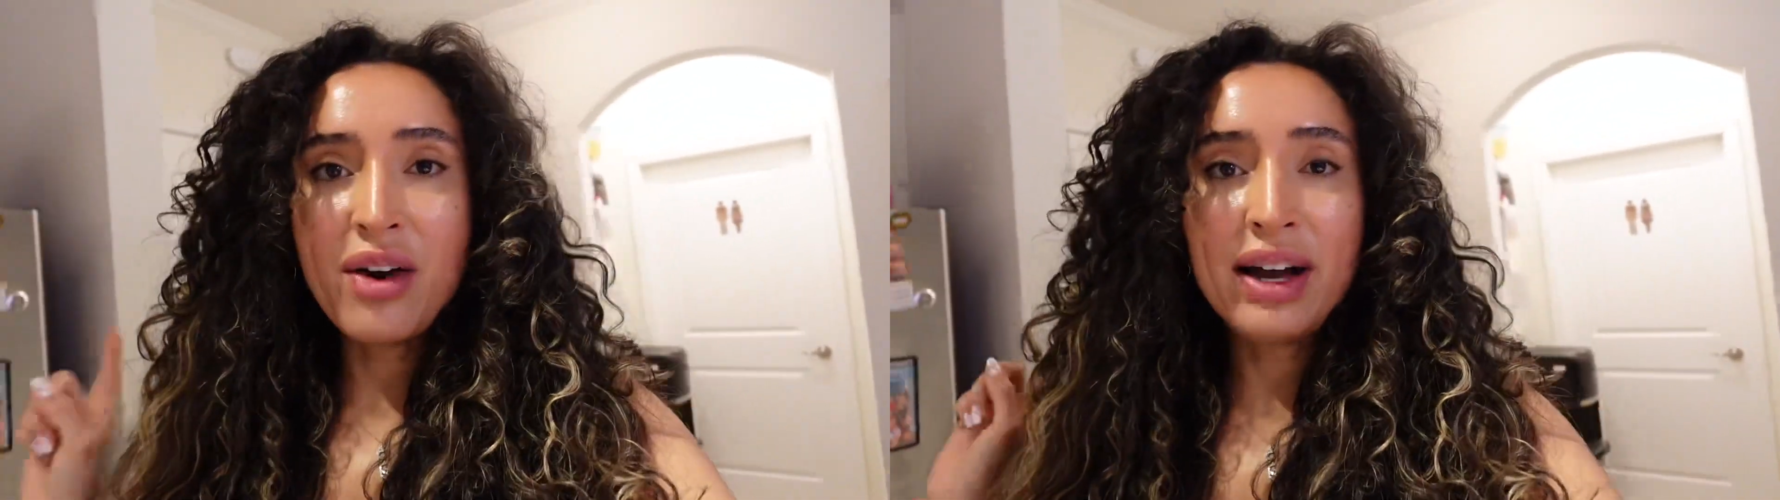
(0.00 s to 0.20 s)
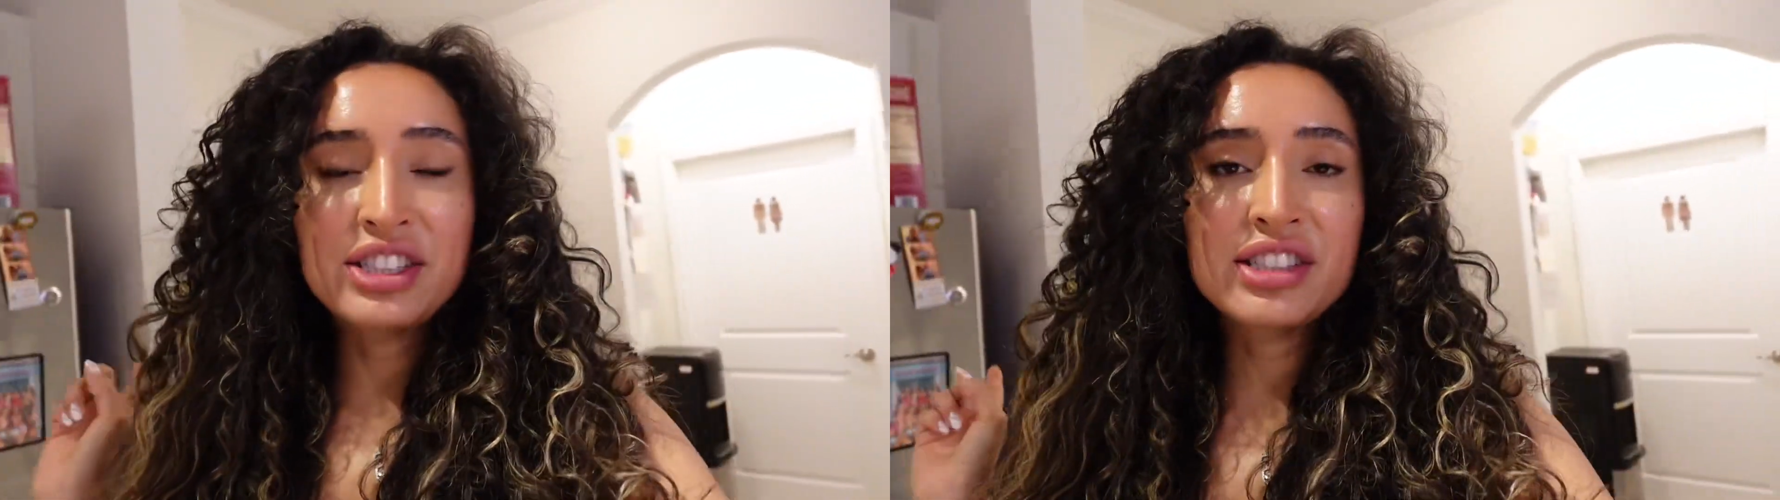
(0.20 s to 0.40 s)

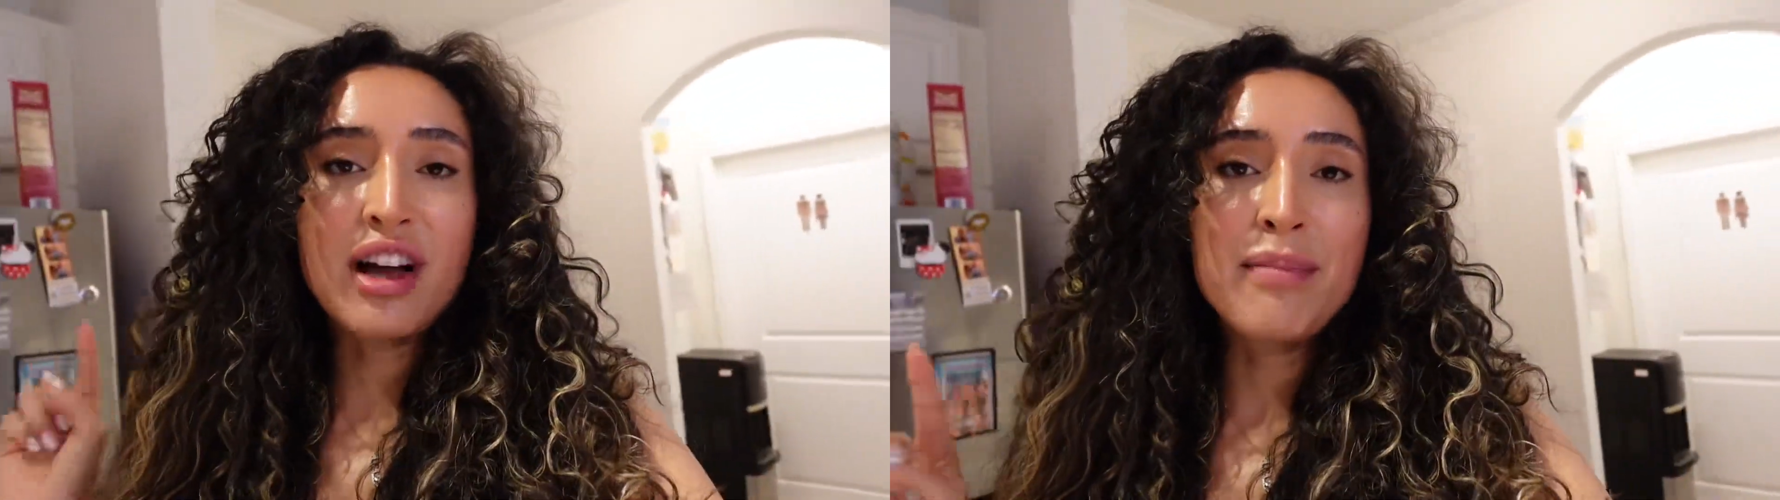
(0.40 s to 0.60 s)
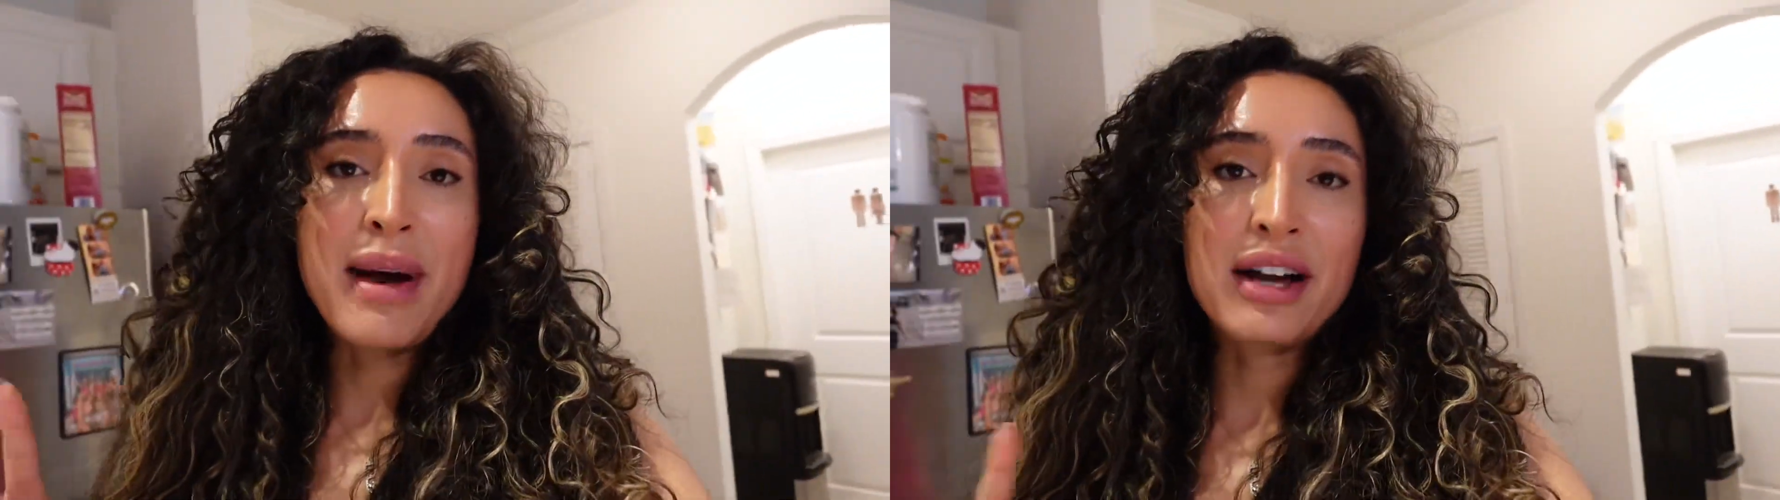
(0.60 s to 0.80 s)
I just
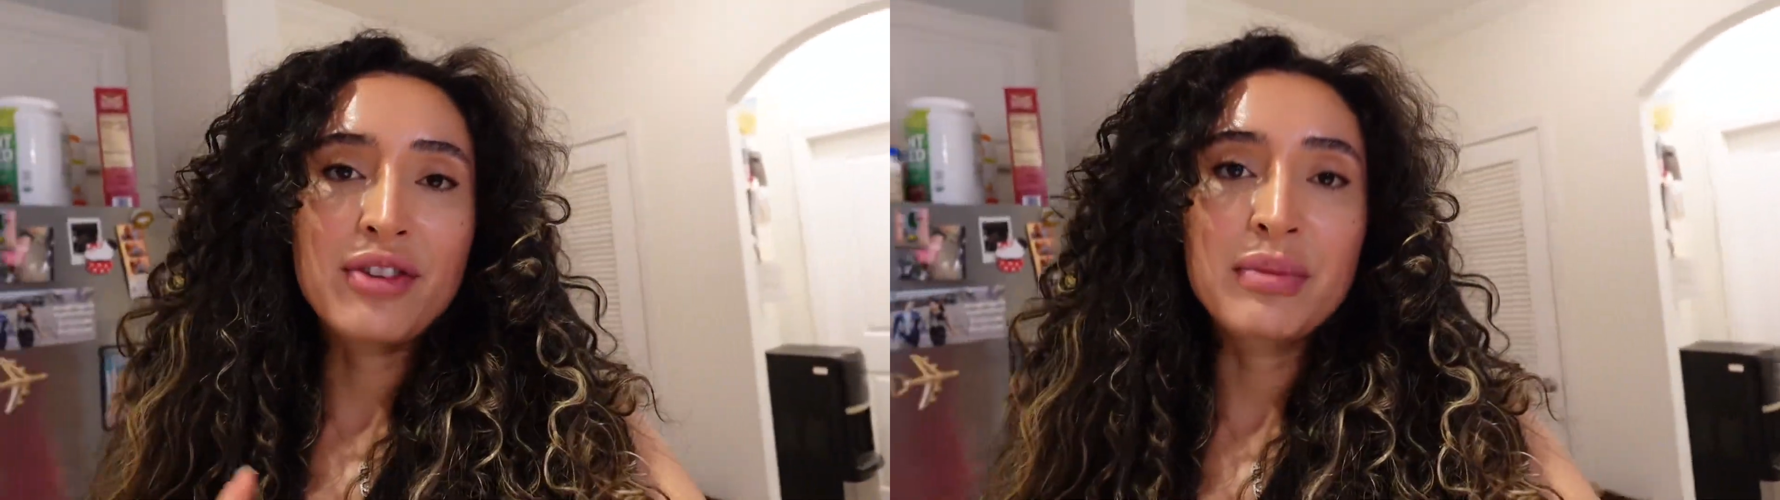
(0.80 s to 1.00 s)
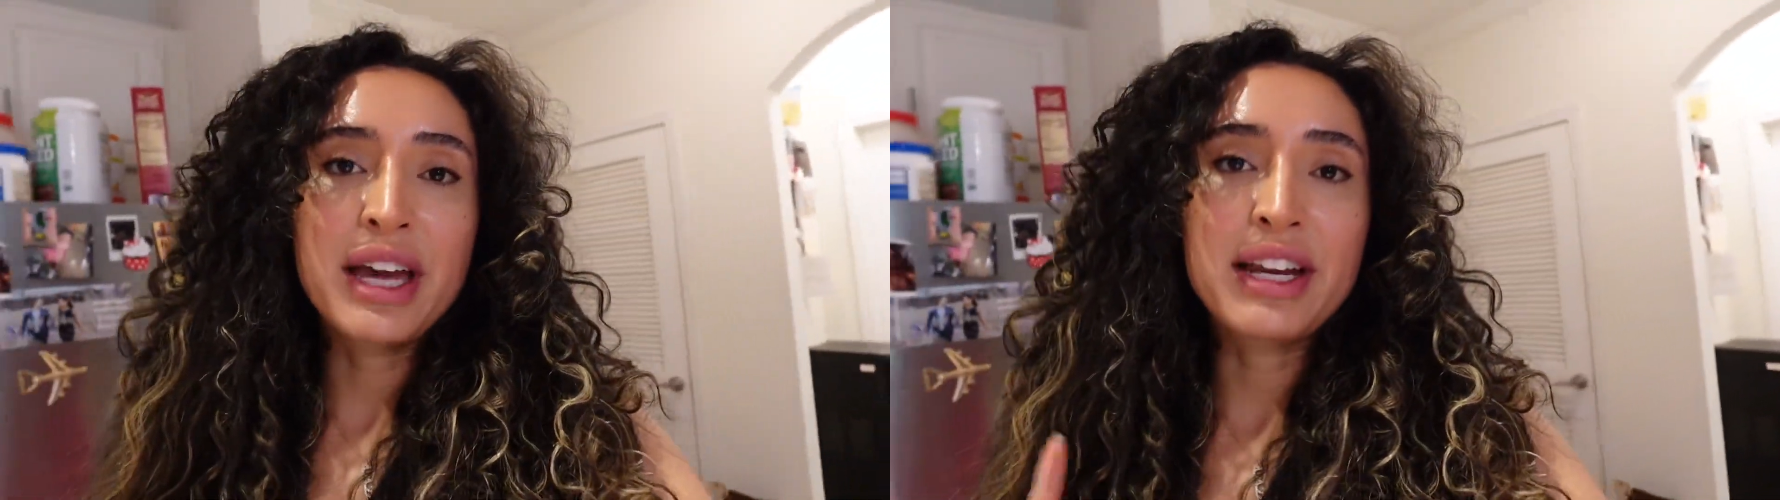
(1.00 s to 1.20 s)
got back
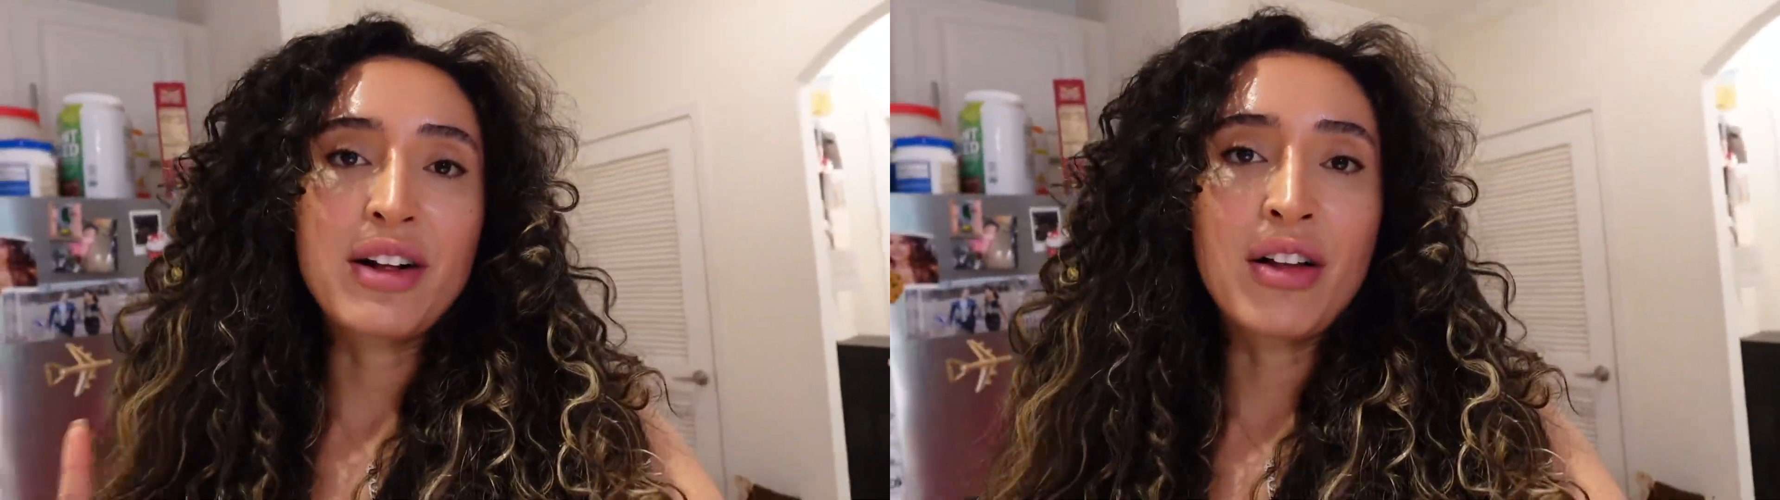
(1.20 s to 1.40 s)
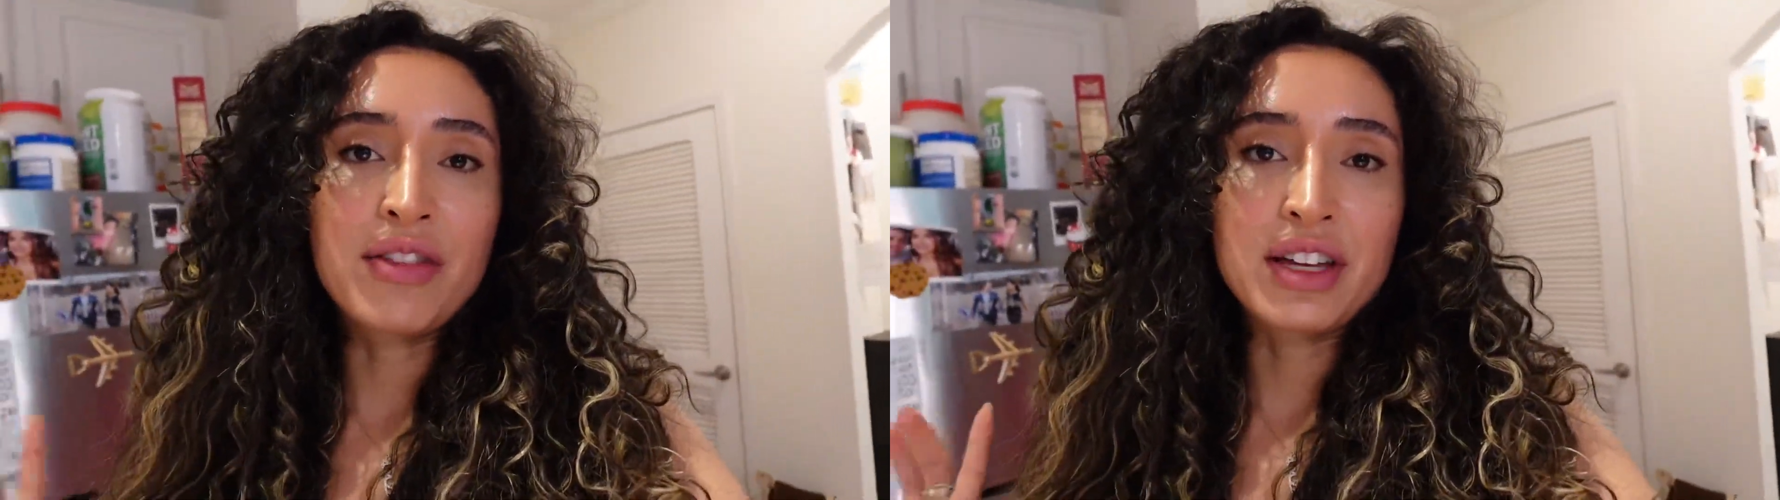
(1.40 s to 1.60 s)
from getting
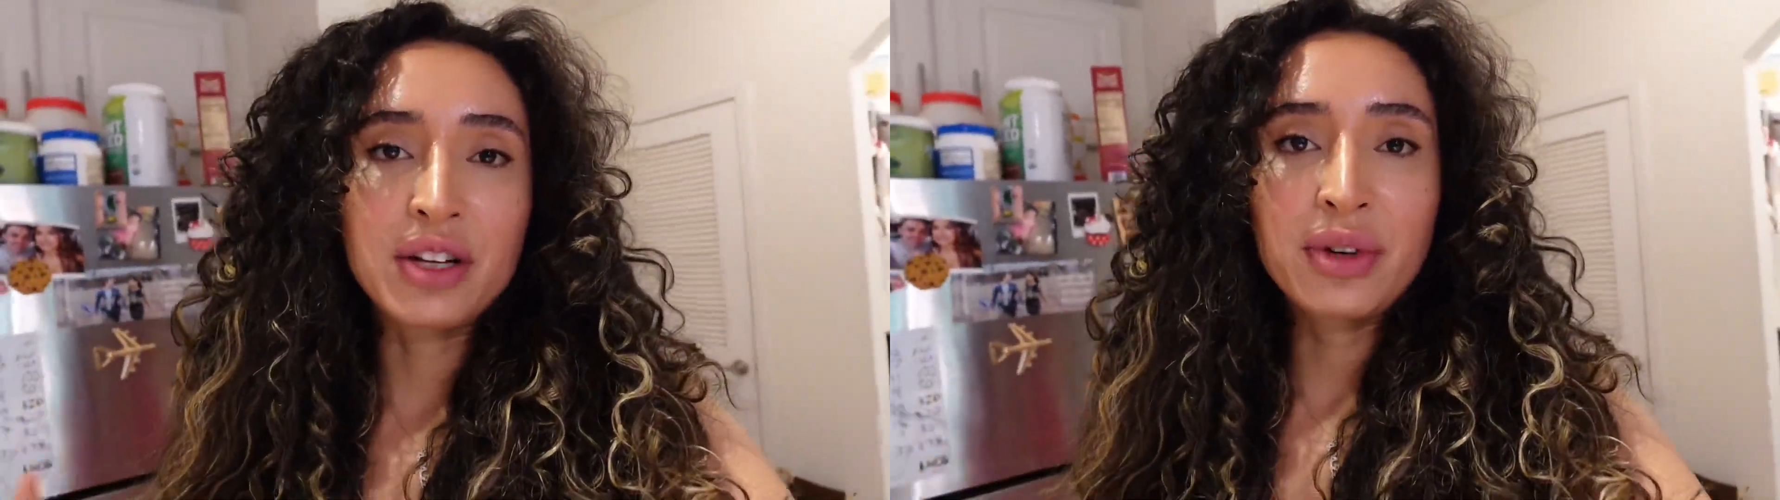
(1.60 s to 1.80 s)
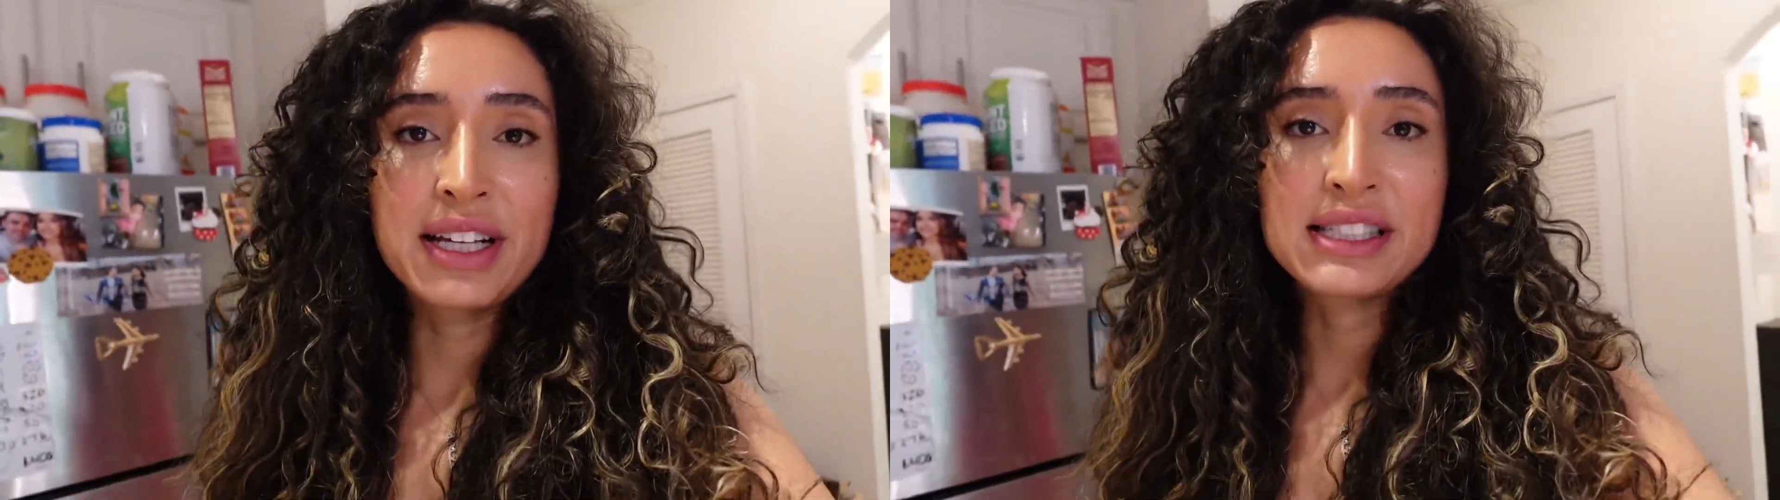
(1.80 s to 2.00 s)
all the
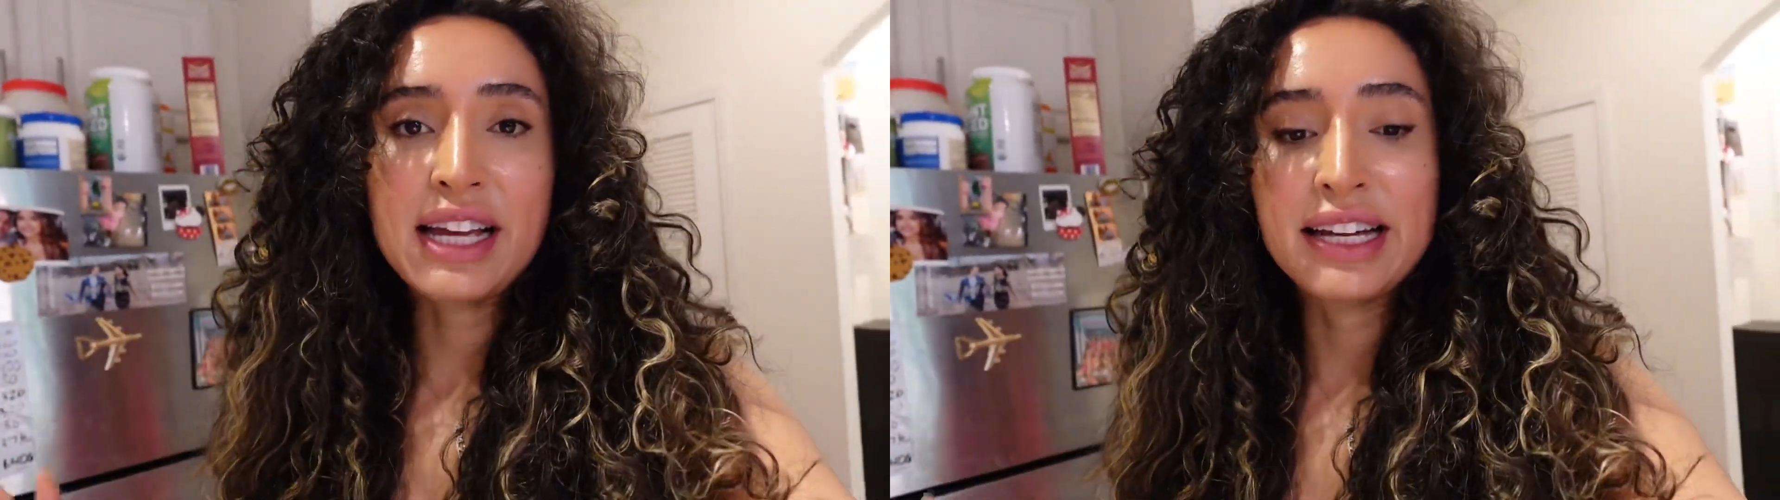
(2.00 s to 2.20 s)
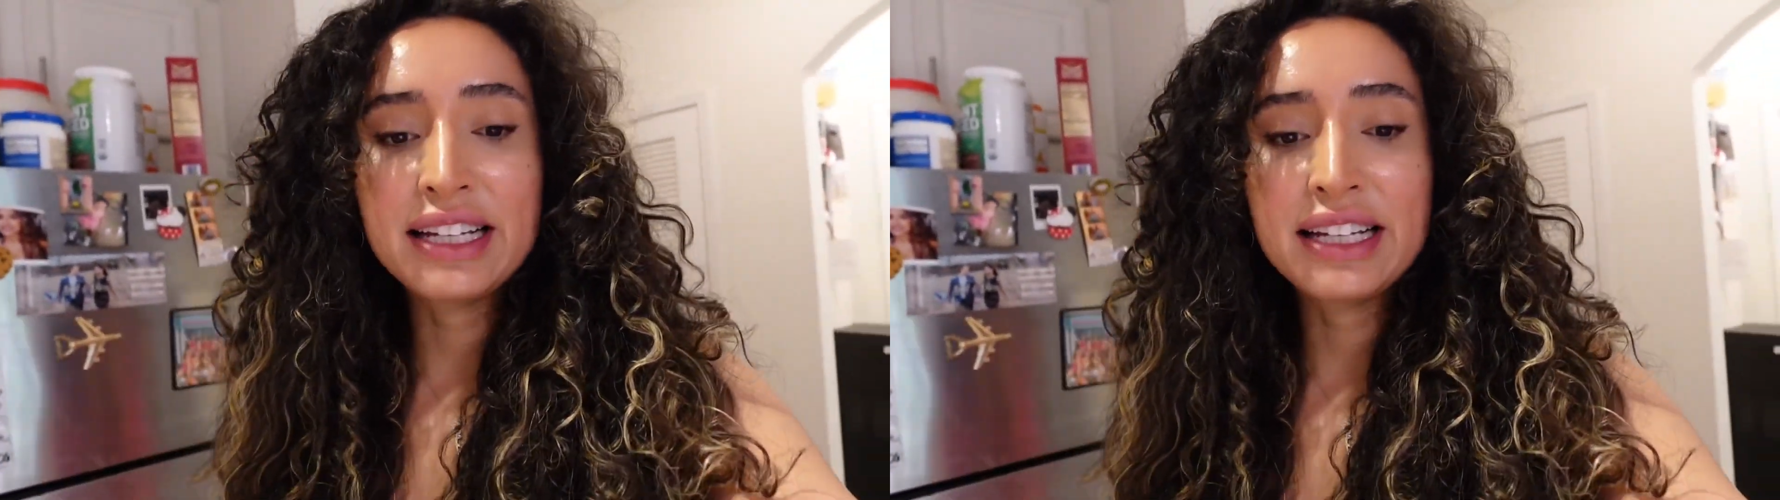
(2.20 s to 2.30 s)
ingredients I